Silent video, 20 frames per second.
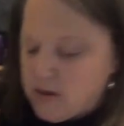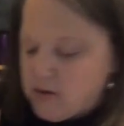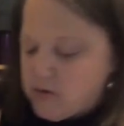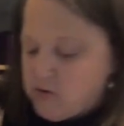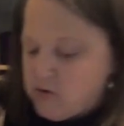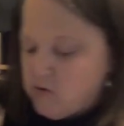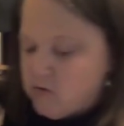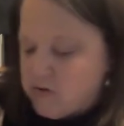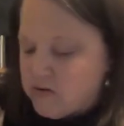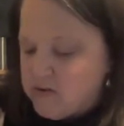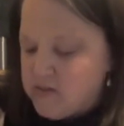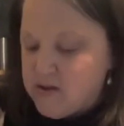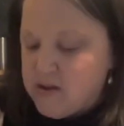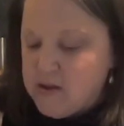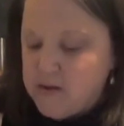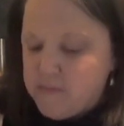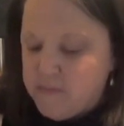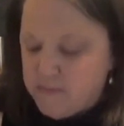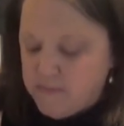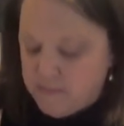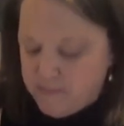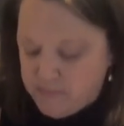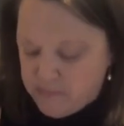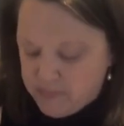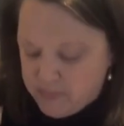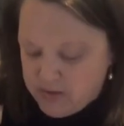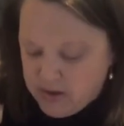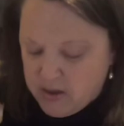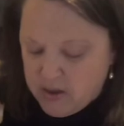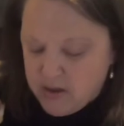as you can see.
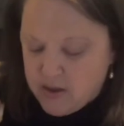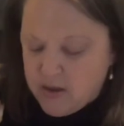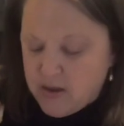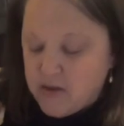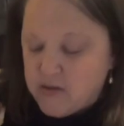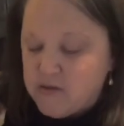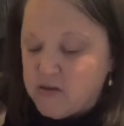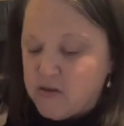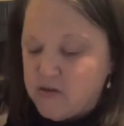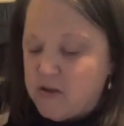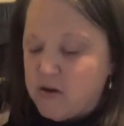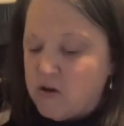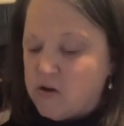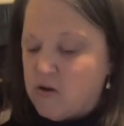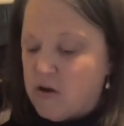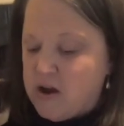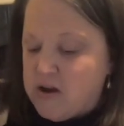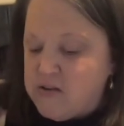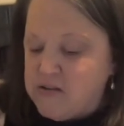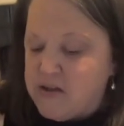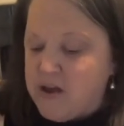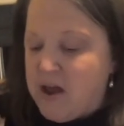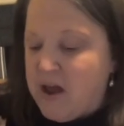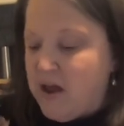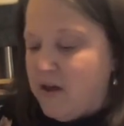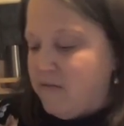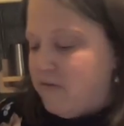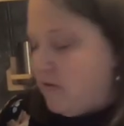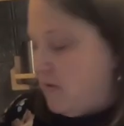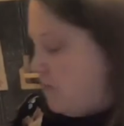So they're great to
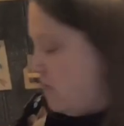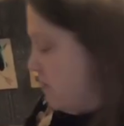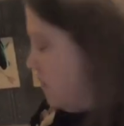have.